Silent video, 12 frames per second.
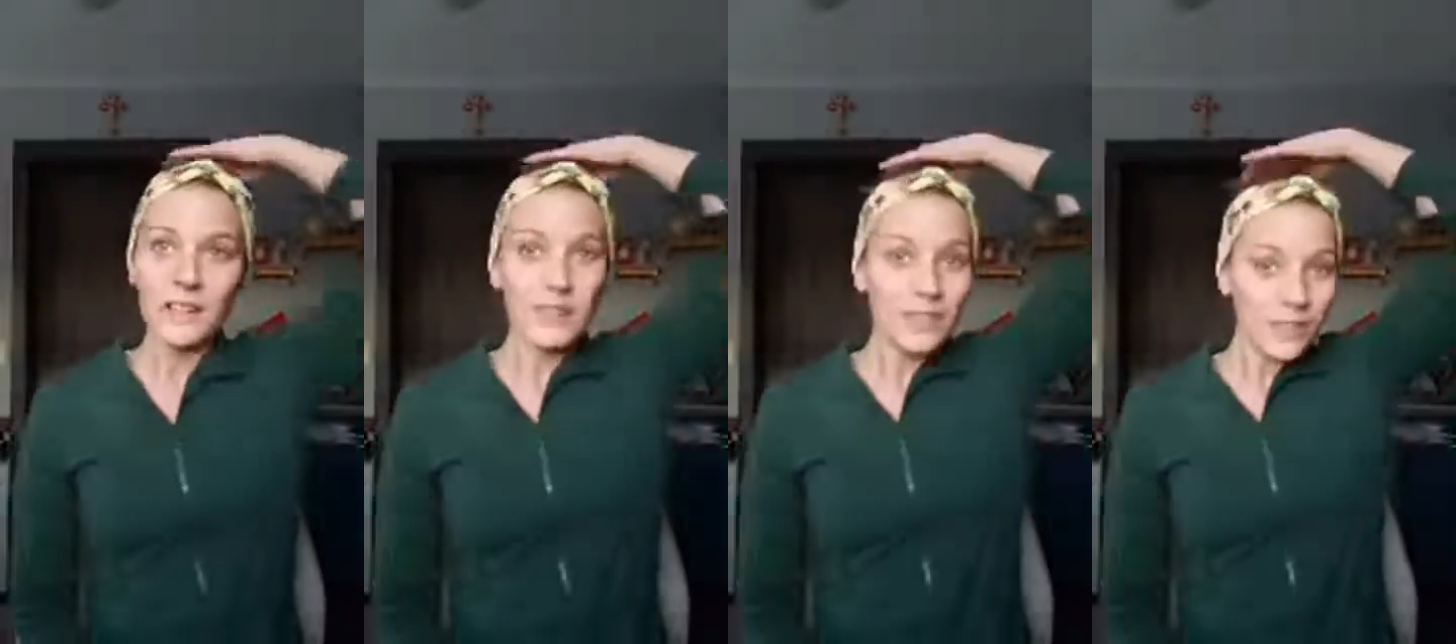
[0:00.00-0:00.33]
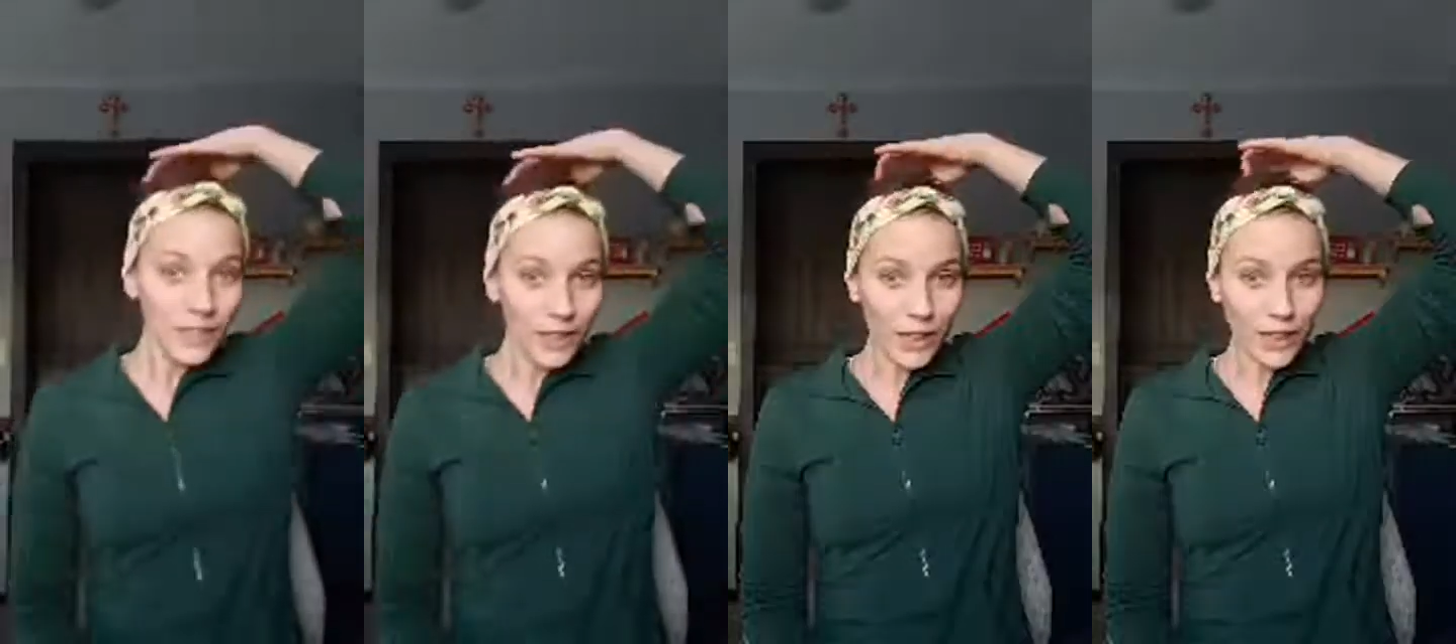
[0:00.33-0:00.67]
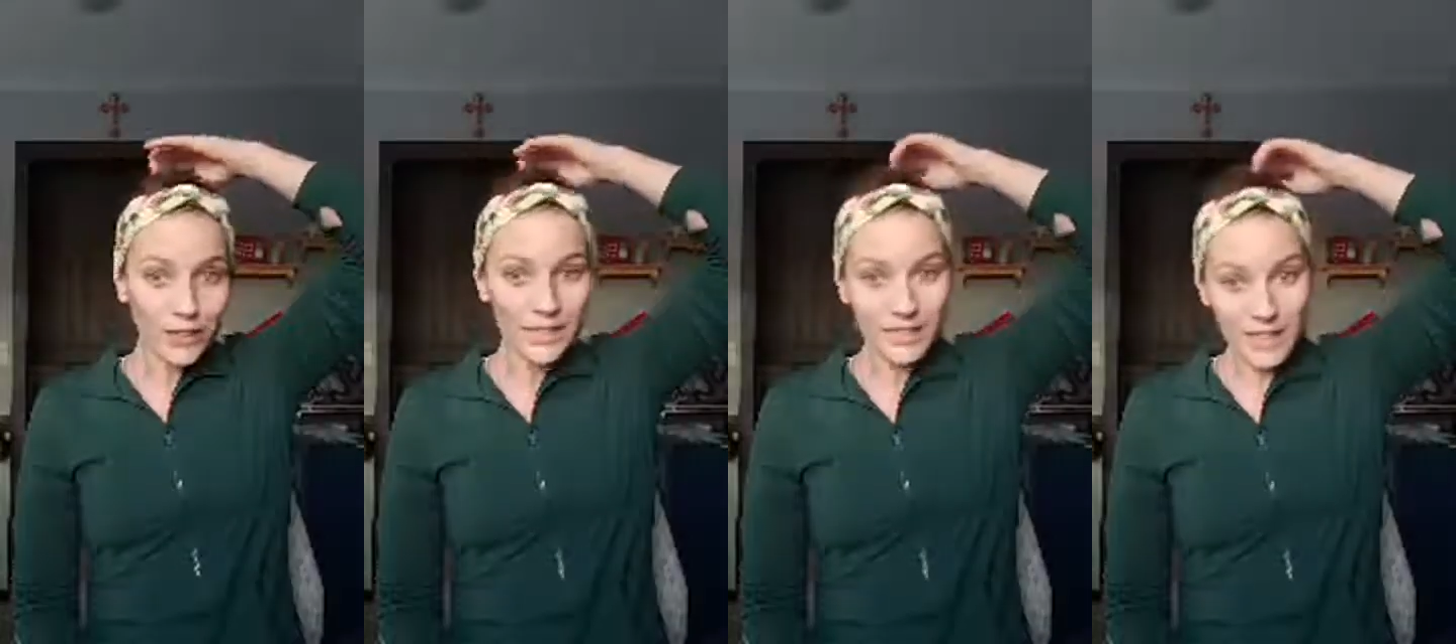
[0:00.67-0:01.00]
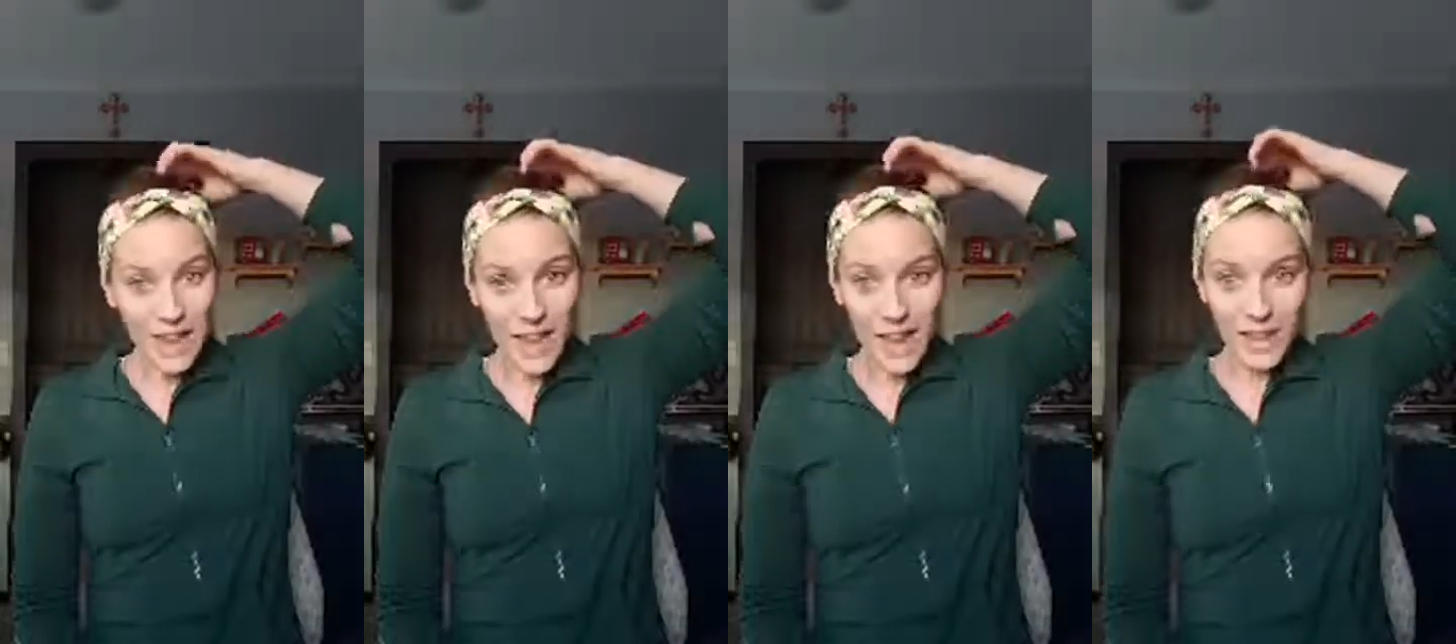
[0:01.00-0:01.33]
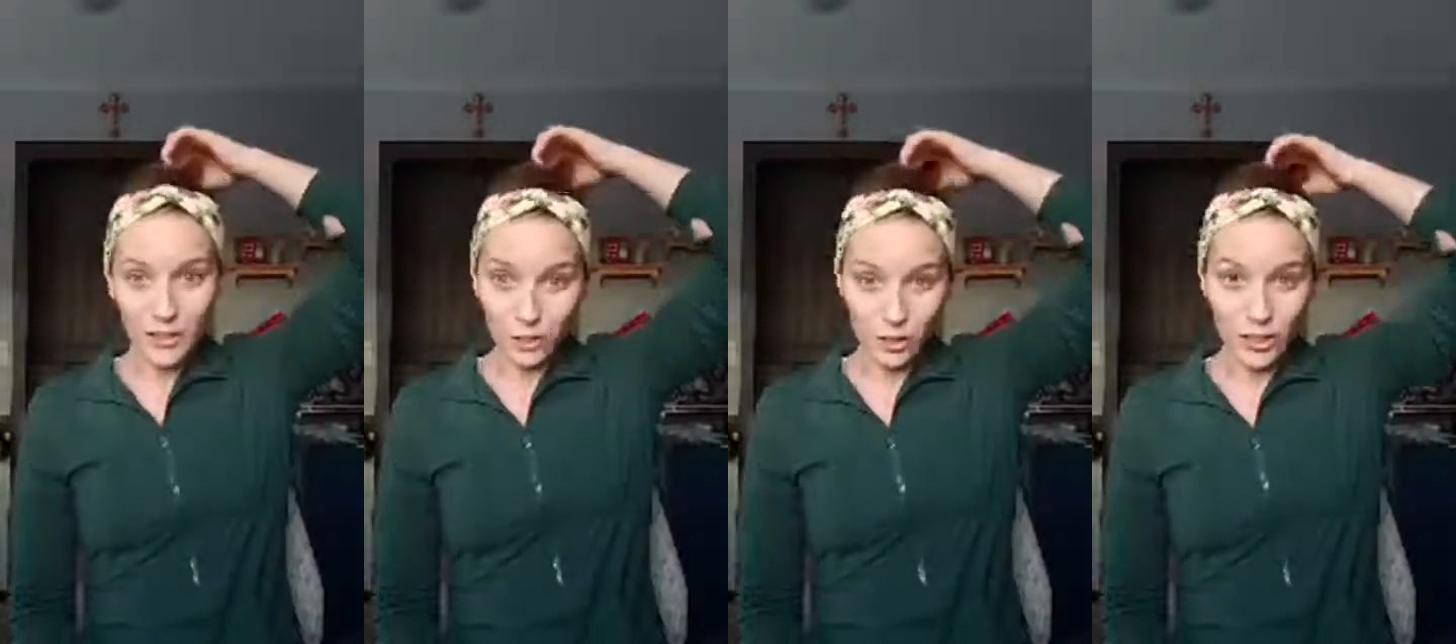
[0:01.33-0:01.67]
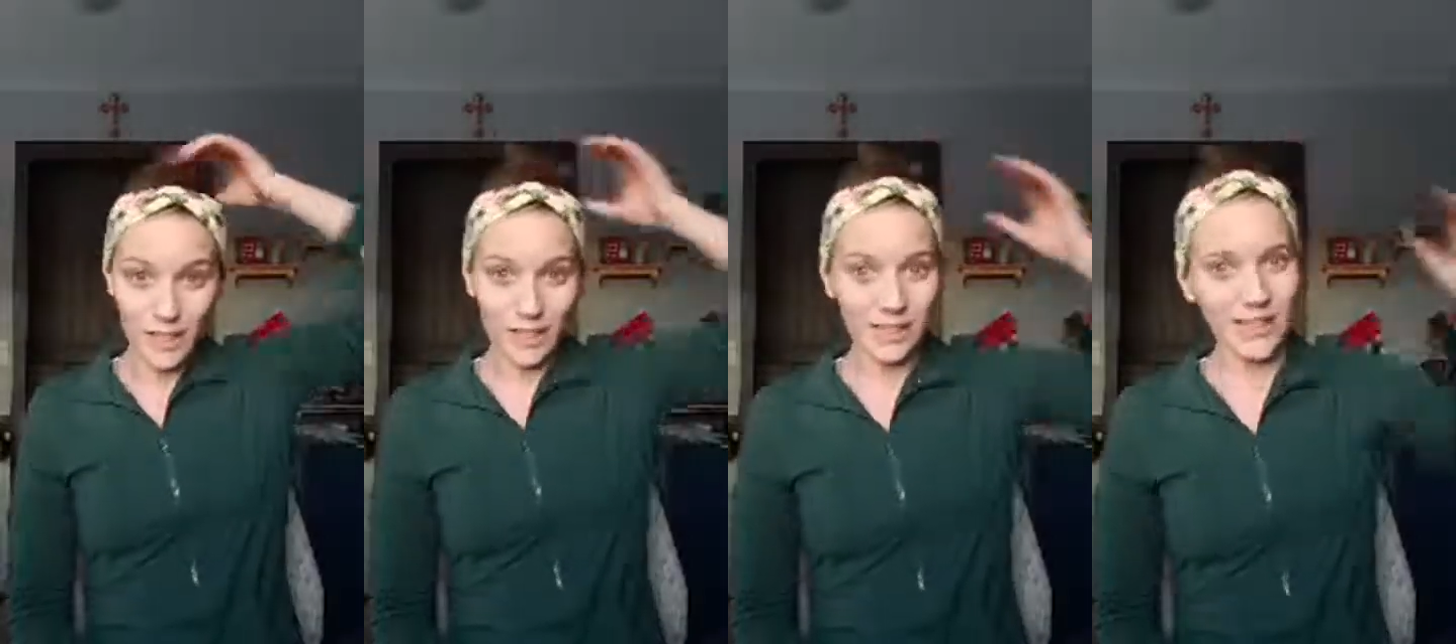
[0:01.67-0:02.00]
desserts, snacks,
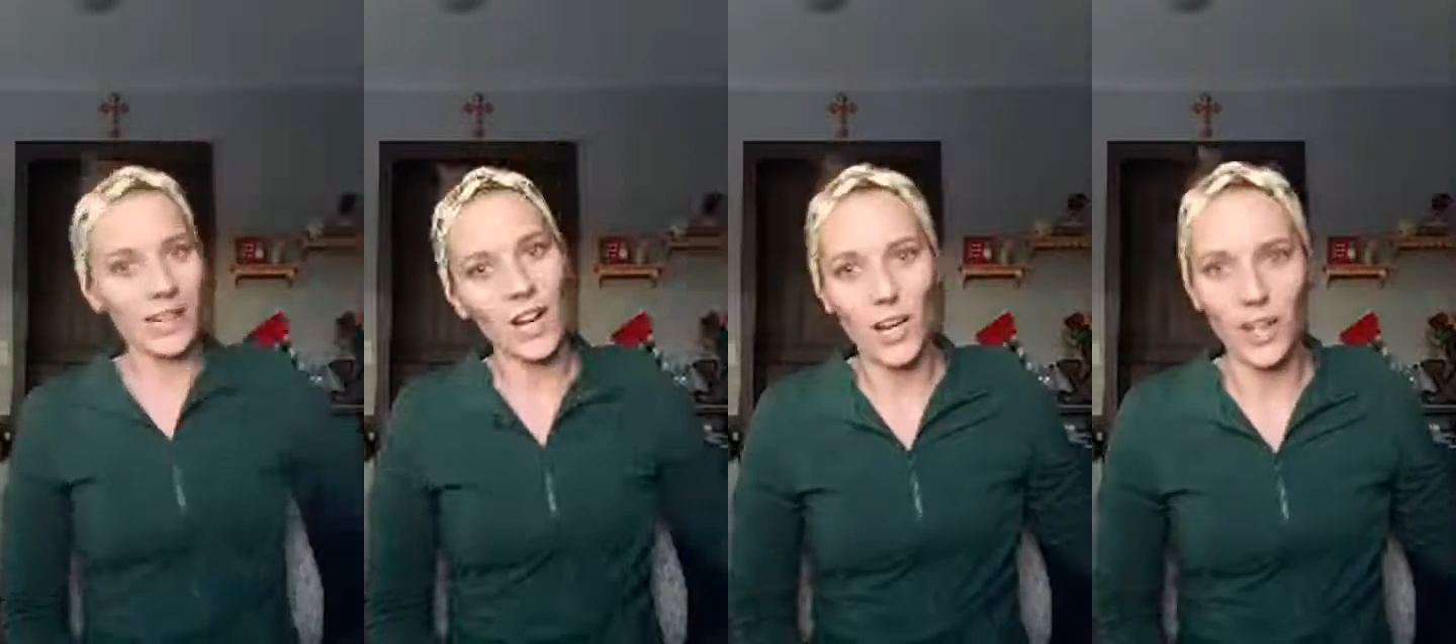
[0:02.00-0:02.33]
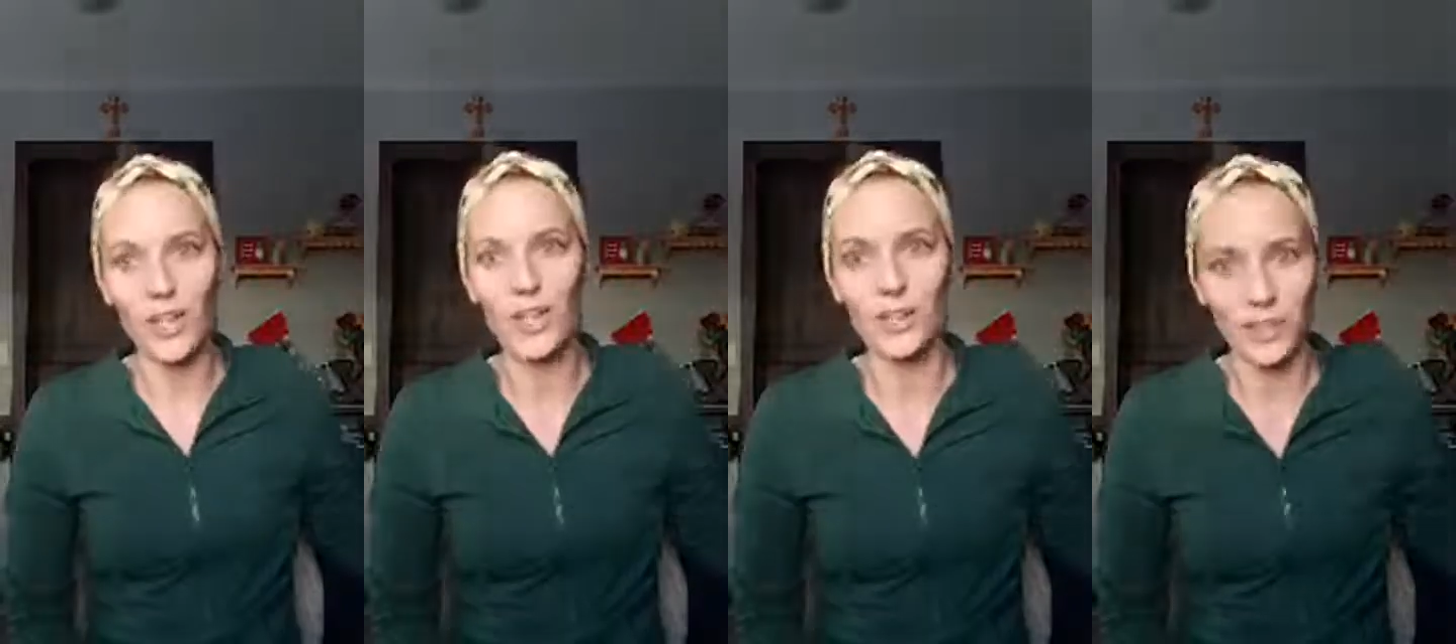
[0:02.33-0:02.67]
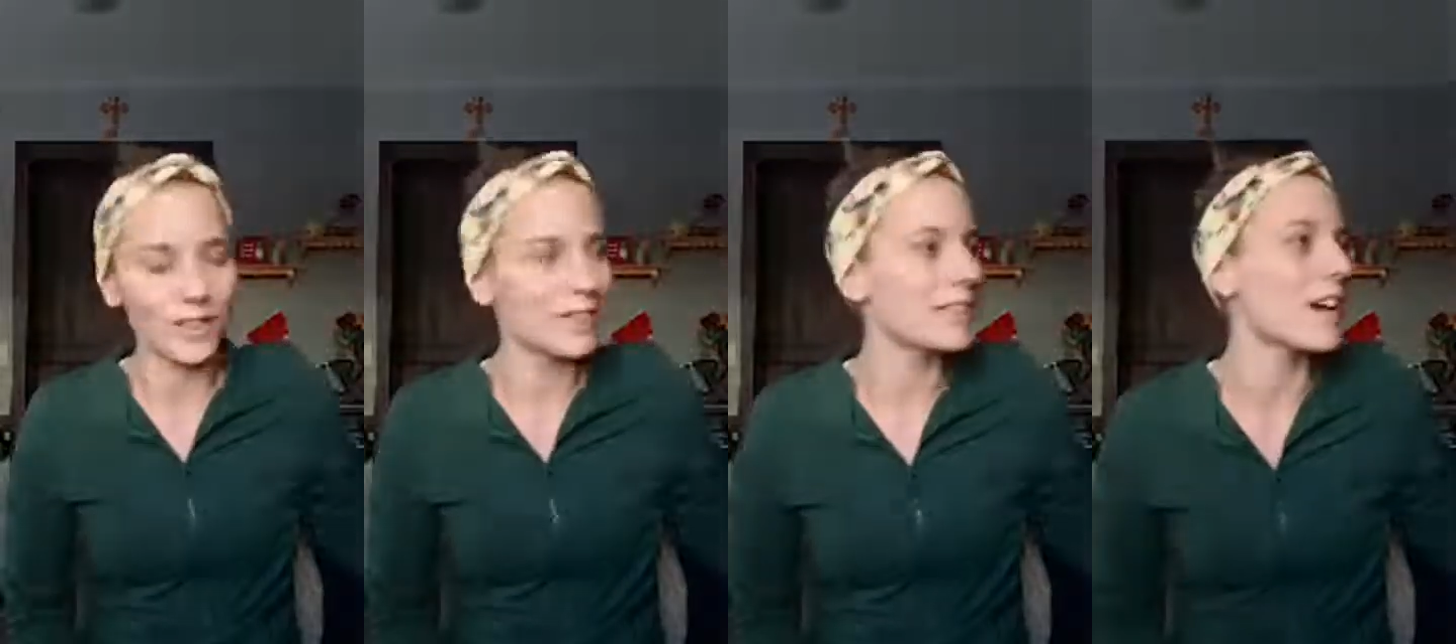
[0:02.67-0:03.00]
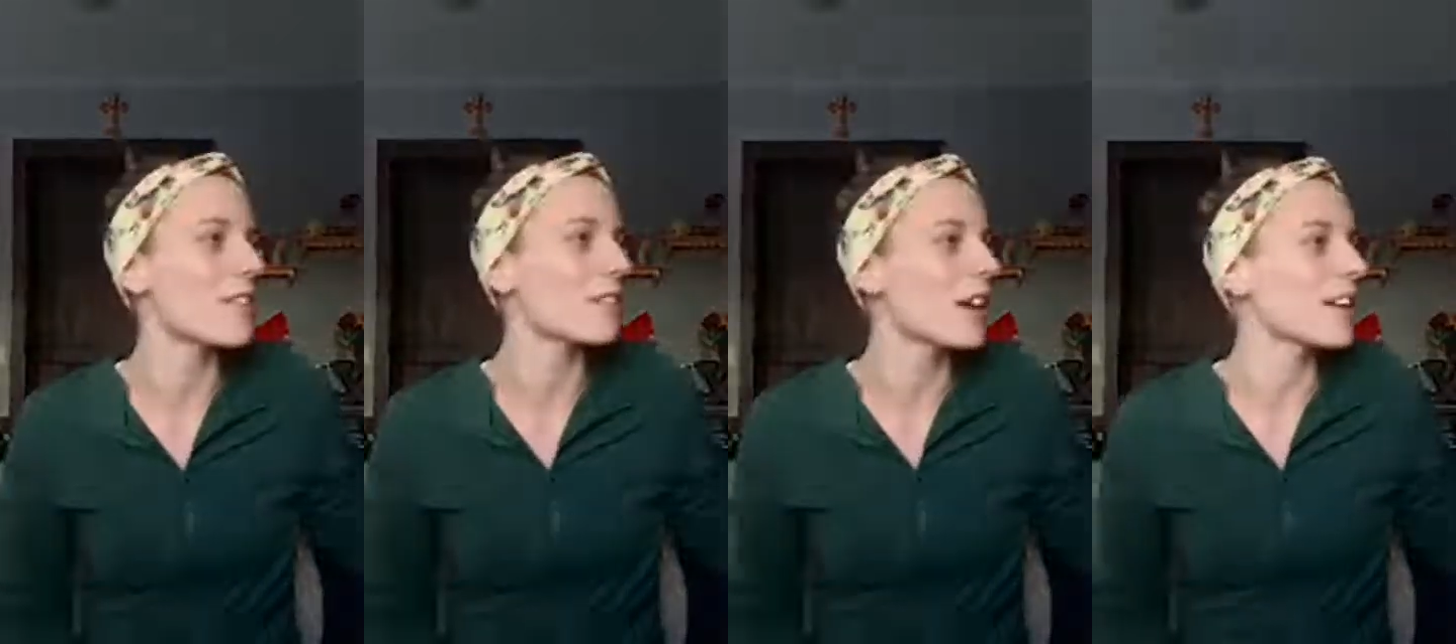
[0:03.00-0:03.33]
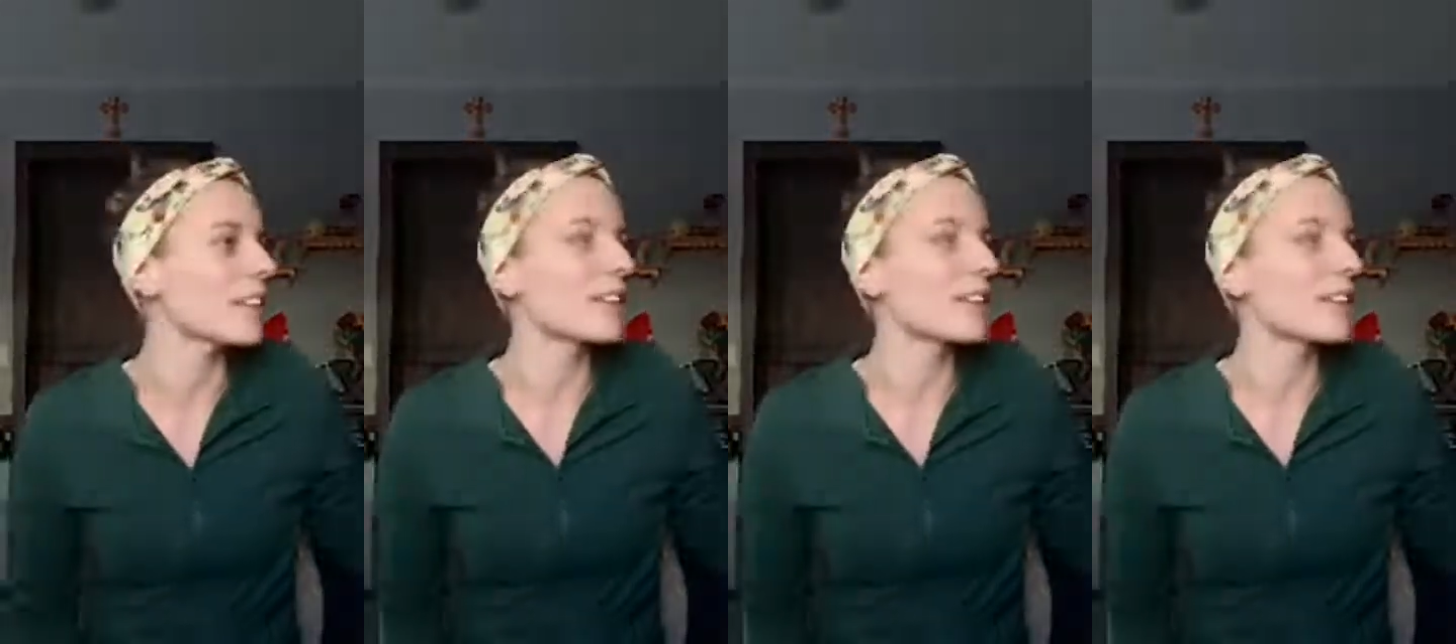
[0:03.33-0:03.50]
treats, like all the good stuff, right?